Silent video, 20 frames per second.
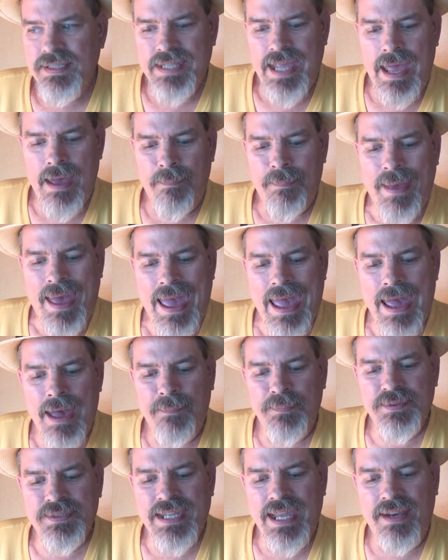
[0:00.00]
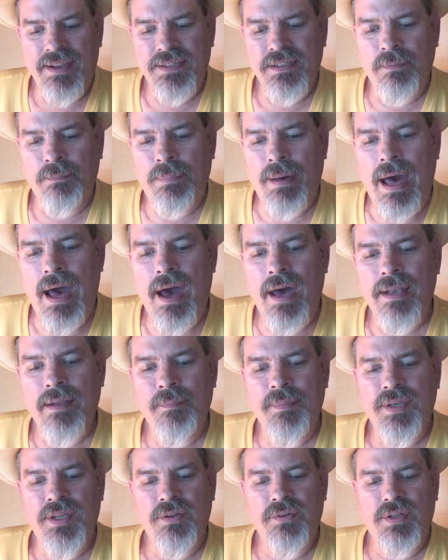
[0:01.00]
Tap apps down at the
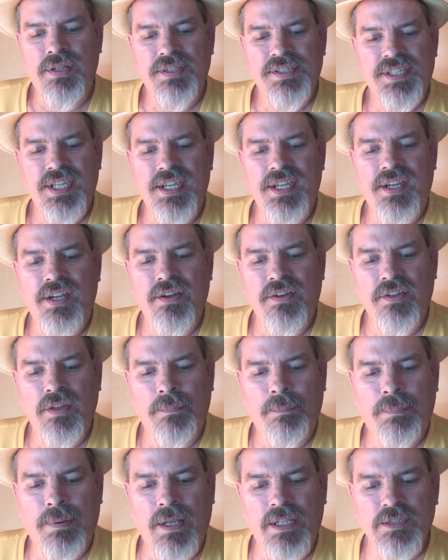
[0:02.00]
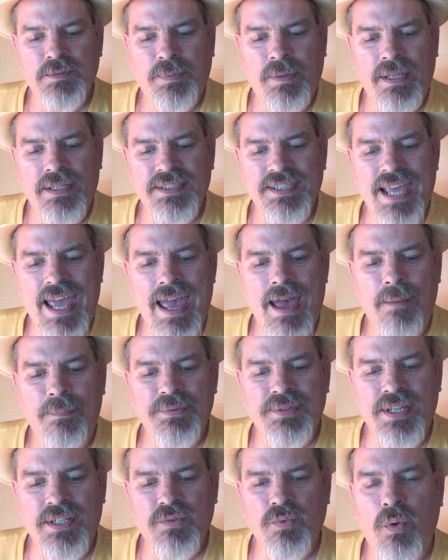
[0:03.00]
bottom and you can see here the plus plus
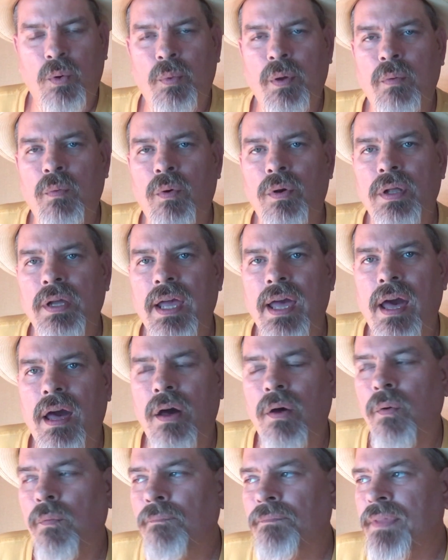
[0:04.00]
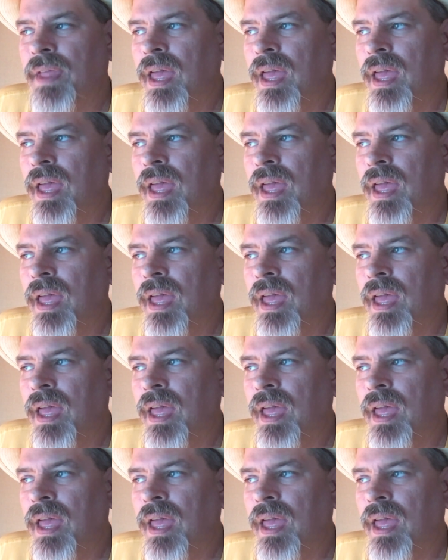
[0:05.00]
apps. That's where we want to go.